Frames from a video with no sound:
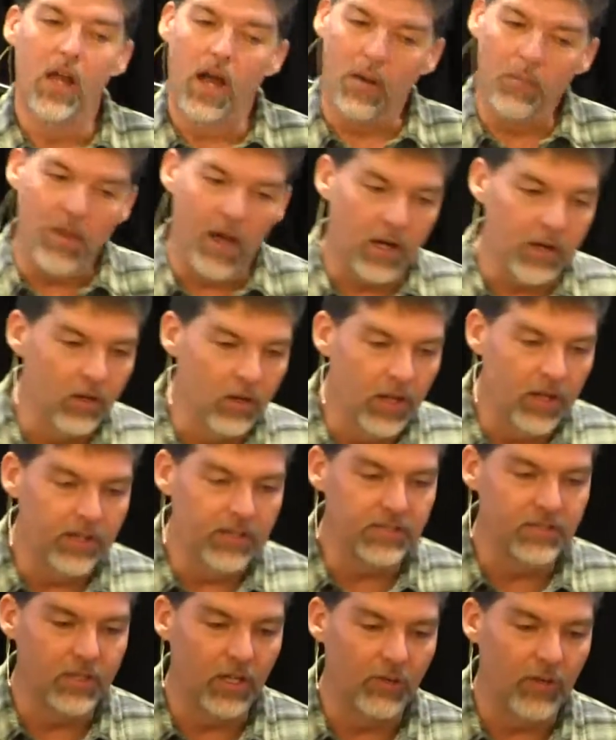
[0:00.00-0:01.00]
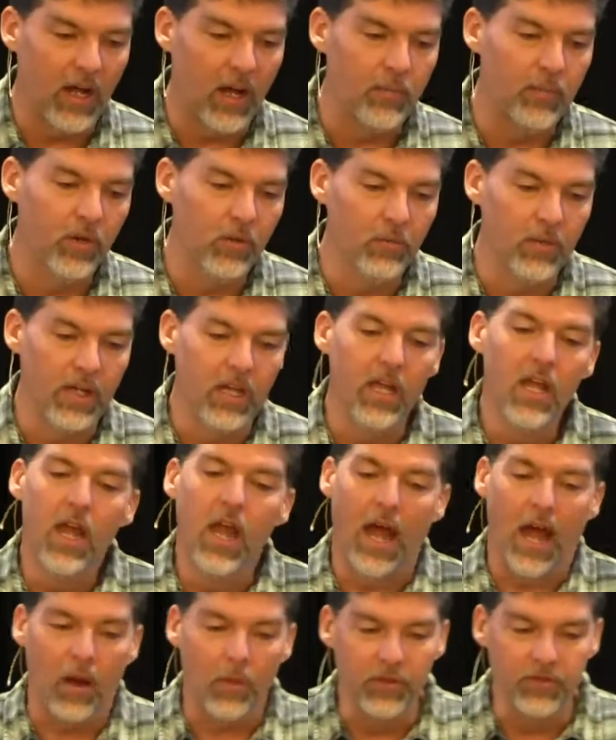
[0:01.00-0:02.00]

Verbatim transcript: I'm not going to let this stuff happen to me. I